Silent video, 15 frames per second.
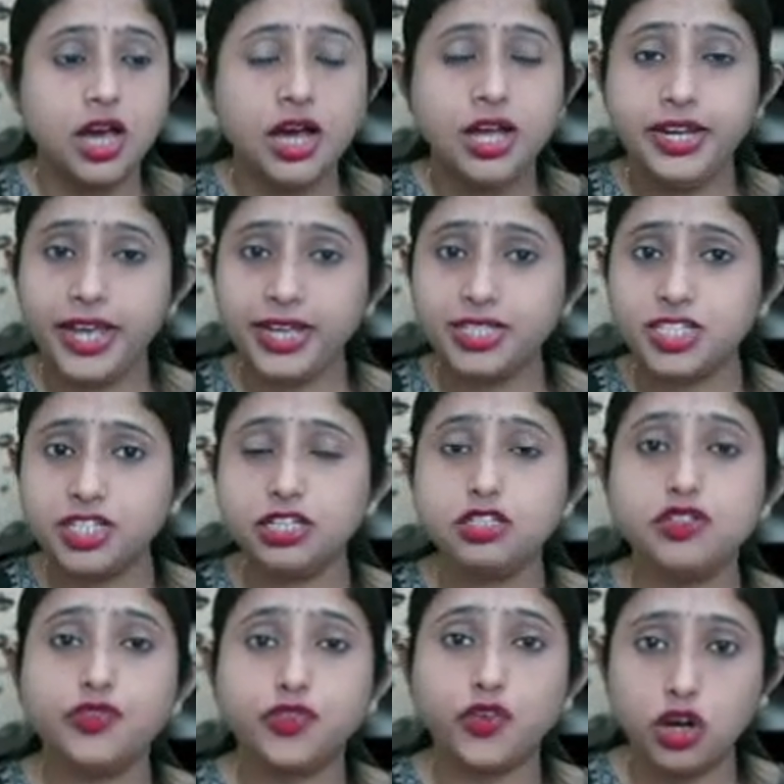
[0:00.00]
Next
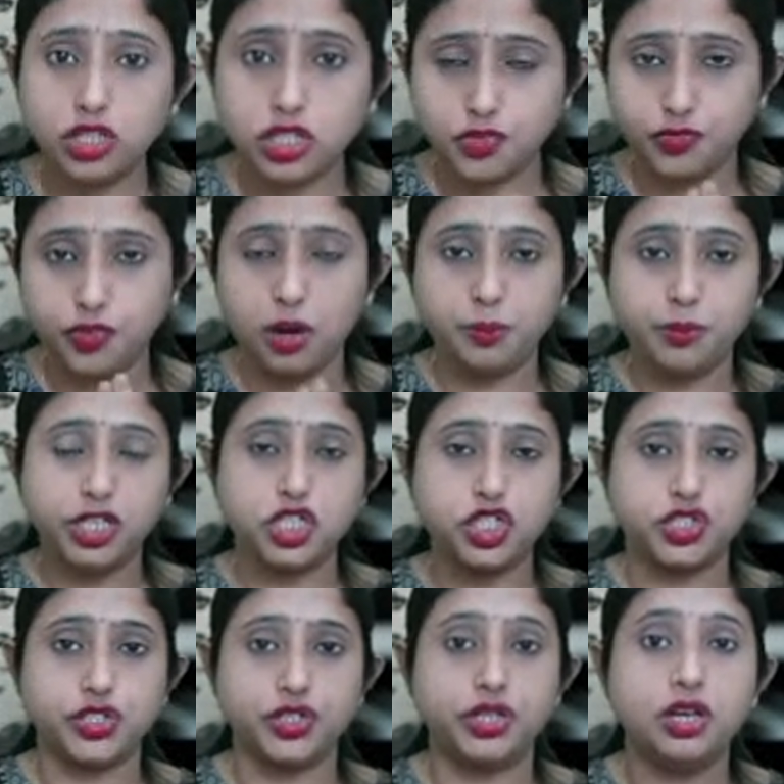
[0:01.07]
is frost
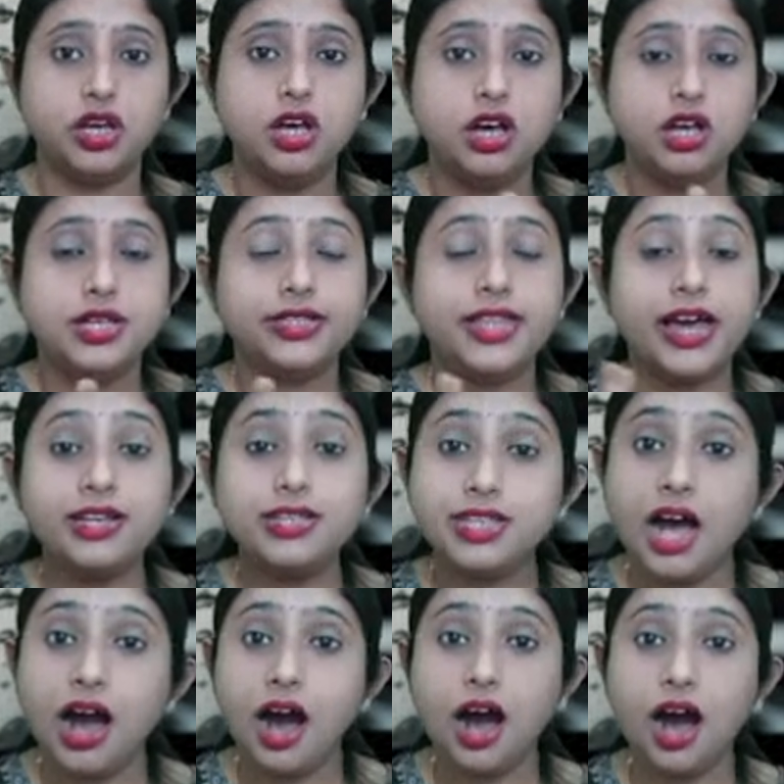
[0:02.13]
formation. That is
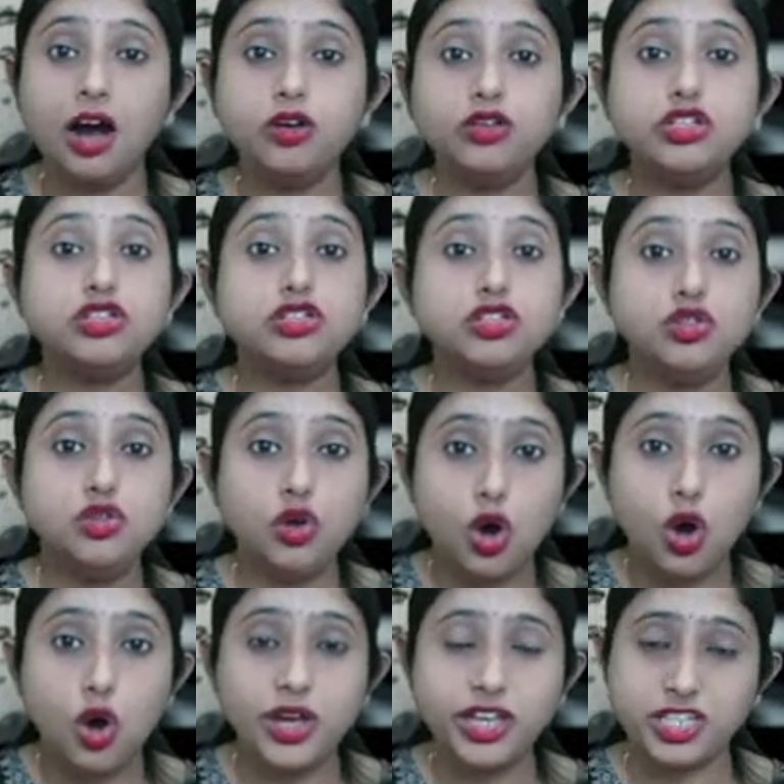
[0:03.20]
how the
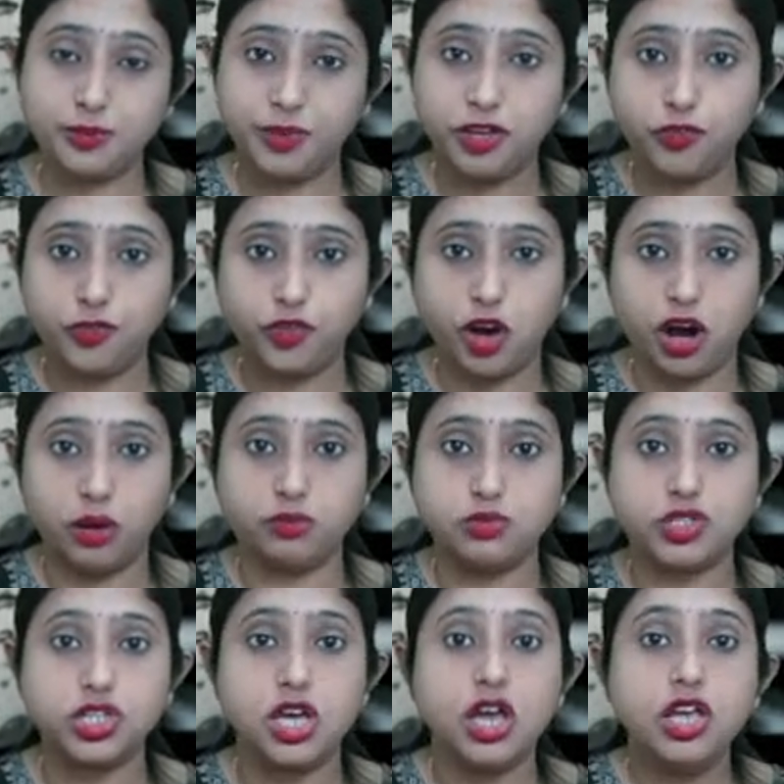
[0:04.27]
snow is being
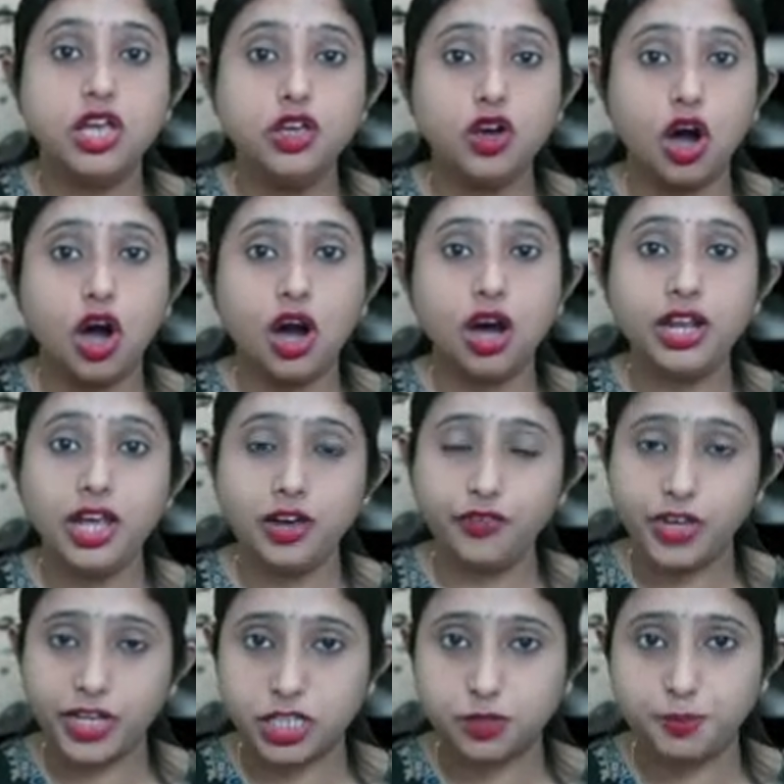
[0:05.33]
formed. You all
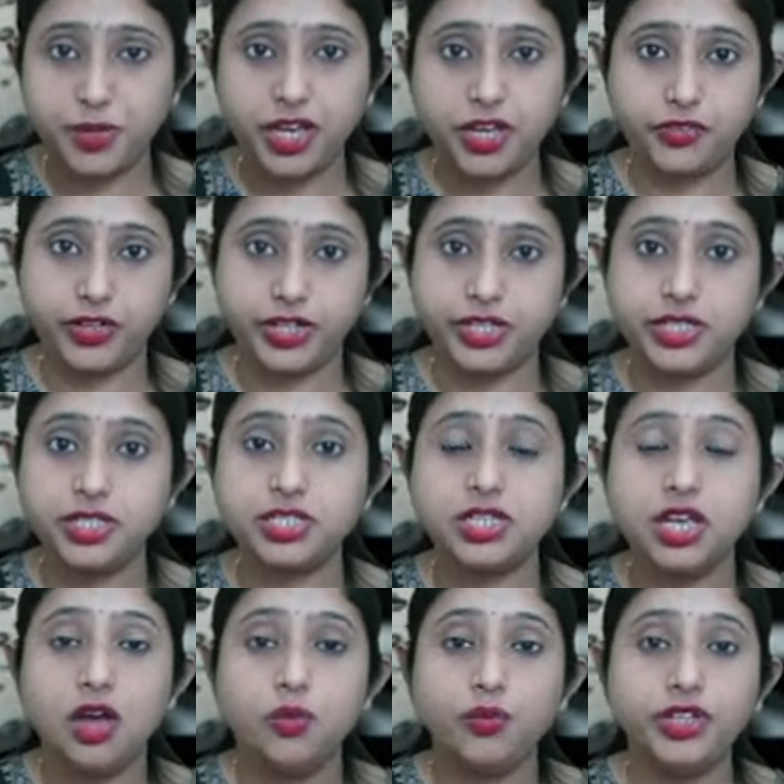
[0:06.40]
have
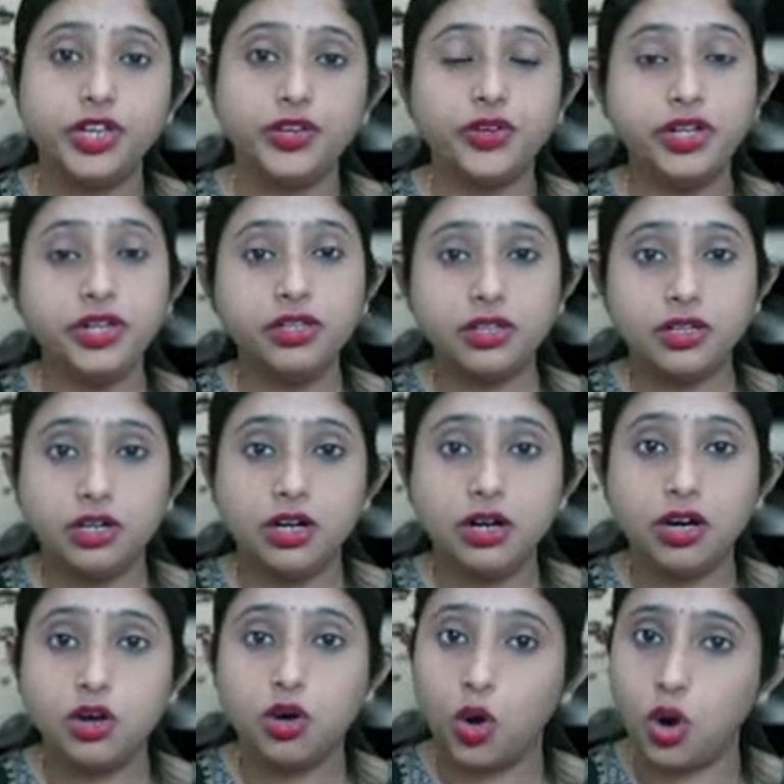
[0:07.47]
experienced during
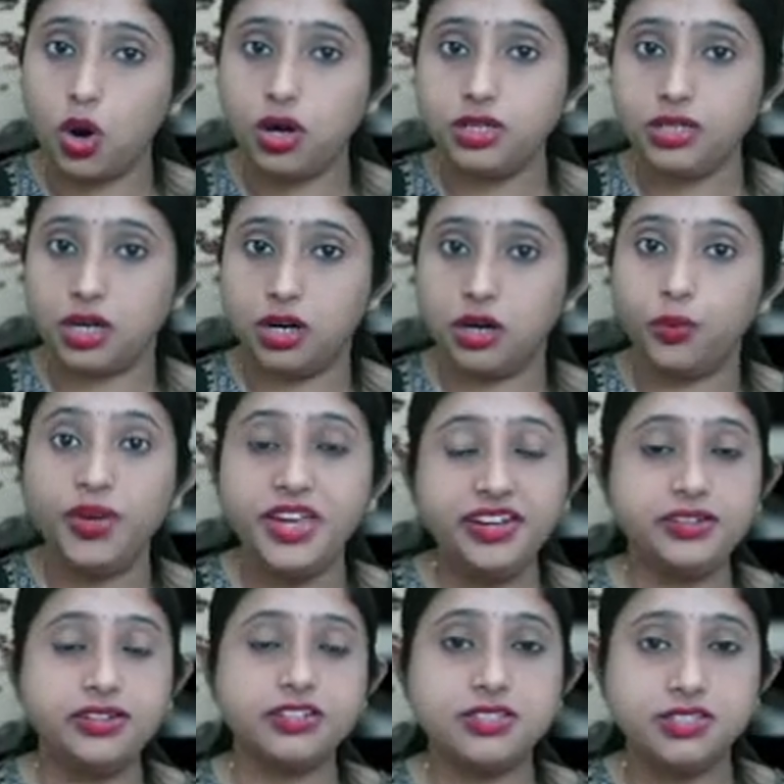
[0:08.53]
the cold
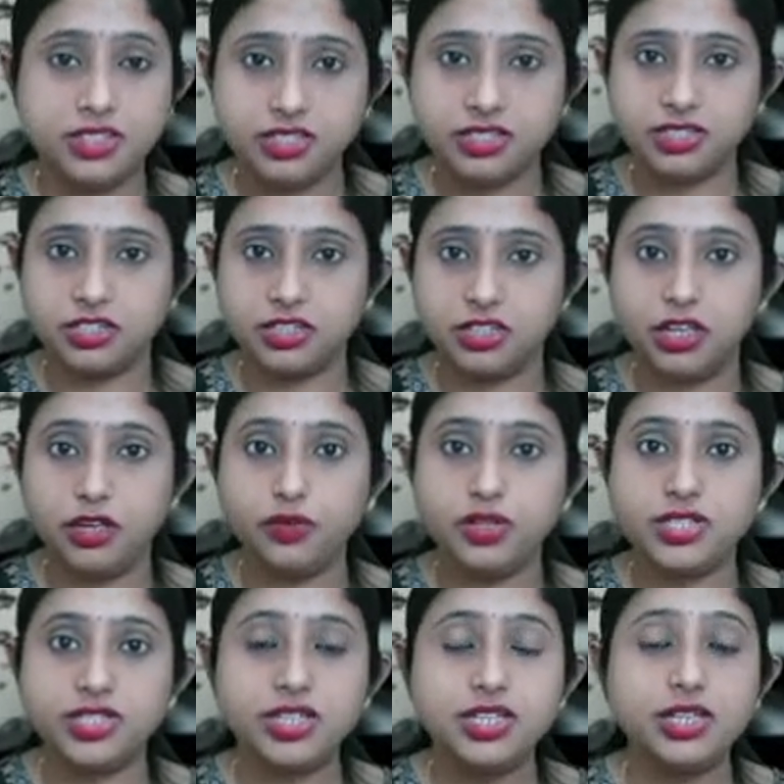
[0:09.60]
winter season. You
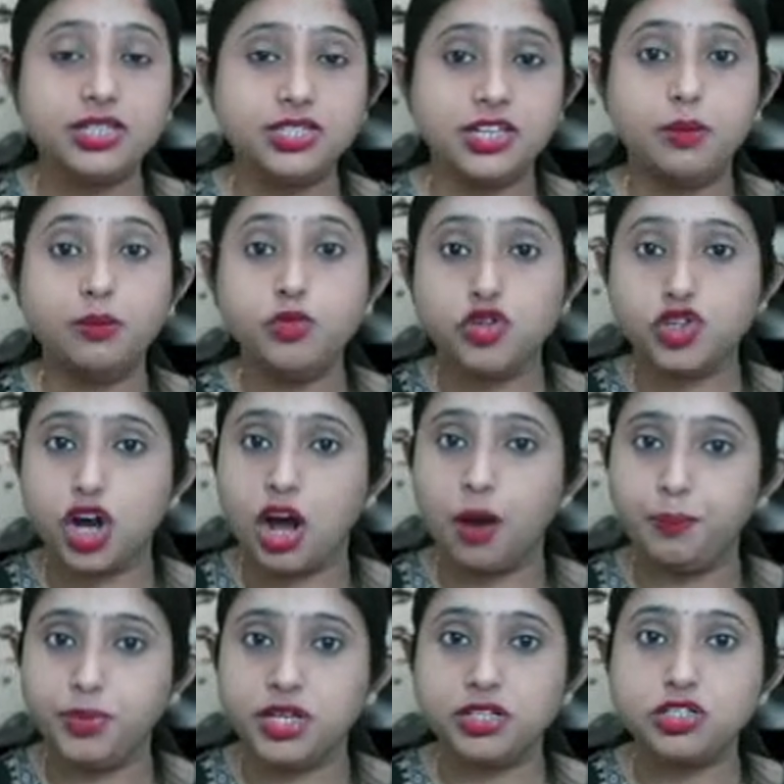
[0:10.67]
will see some
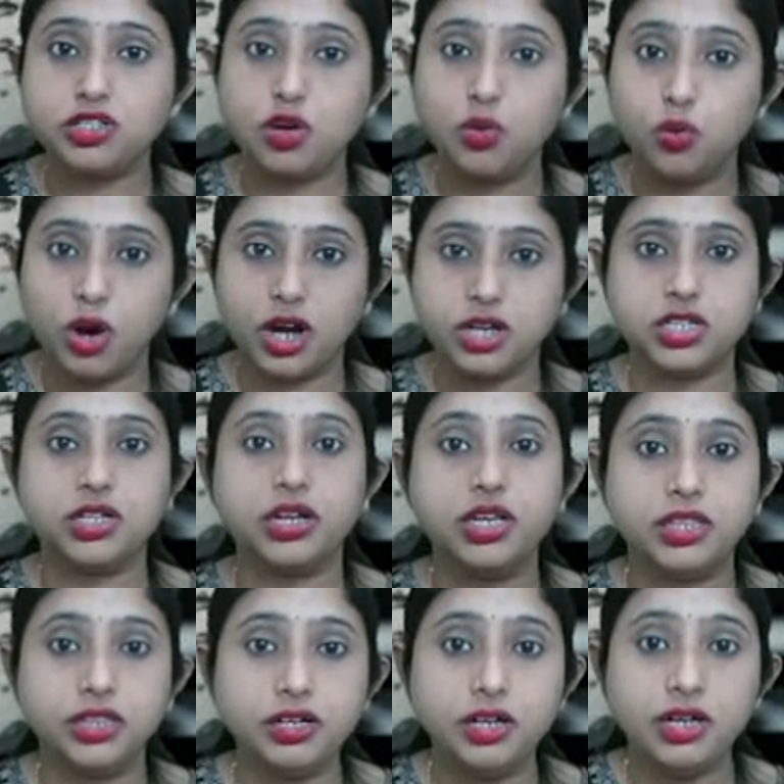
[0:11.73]
droplets of water
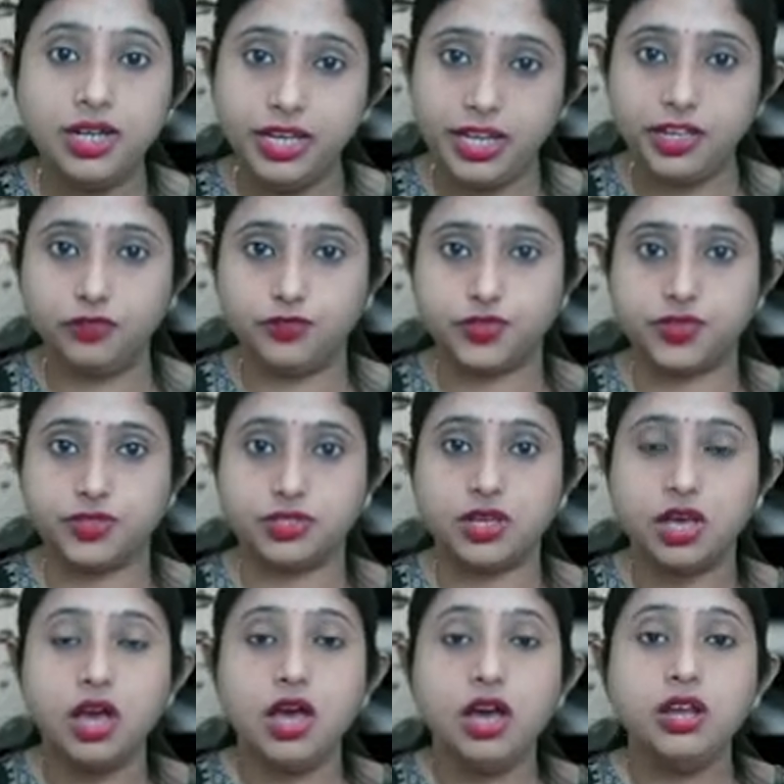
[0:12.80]
in the
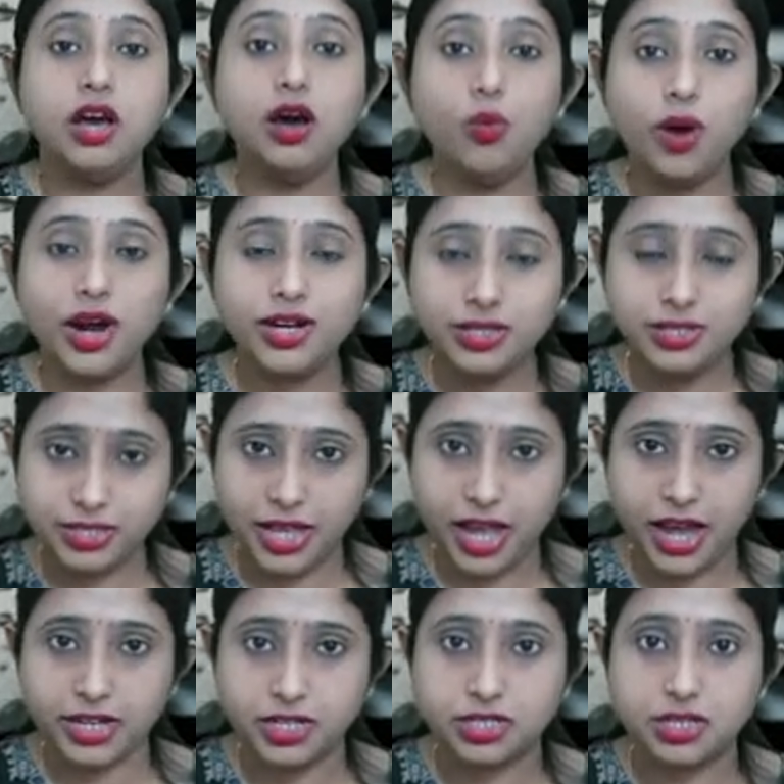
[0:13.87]
leaves. Now what is
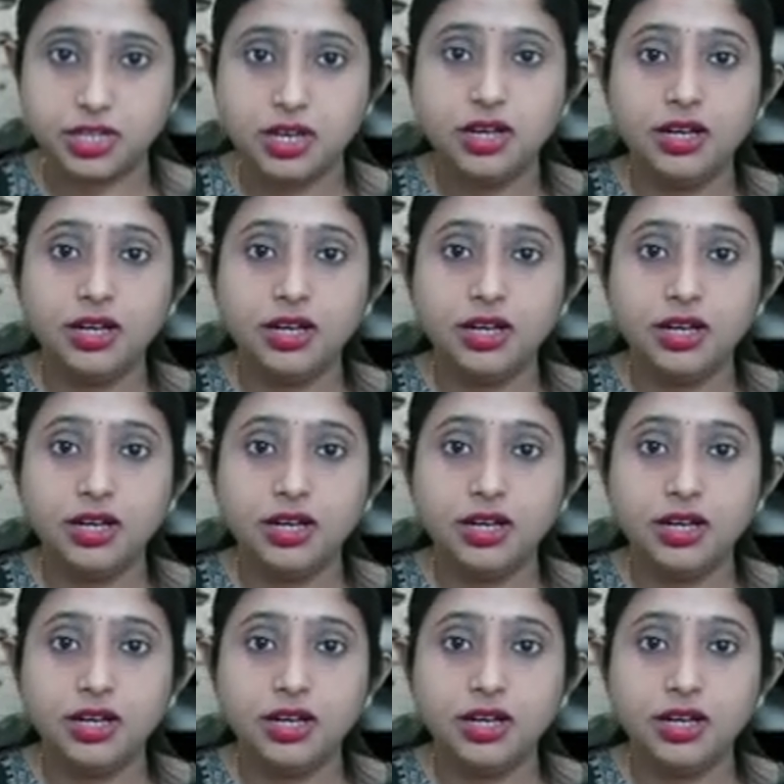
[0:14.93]
that?